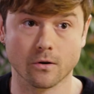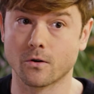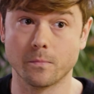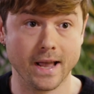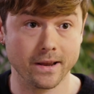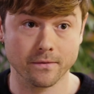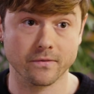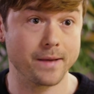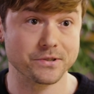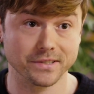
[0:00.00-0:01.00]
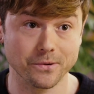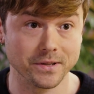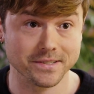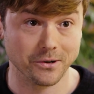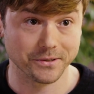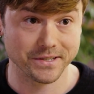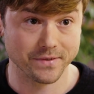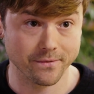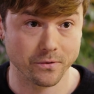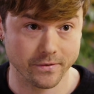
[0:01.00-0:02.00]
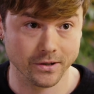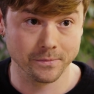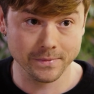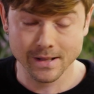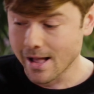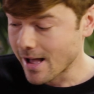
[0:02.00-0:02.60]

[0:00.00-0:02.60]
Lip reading: Kurt Cobain famously once called it his favorite film.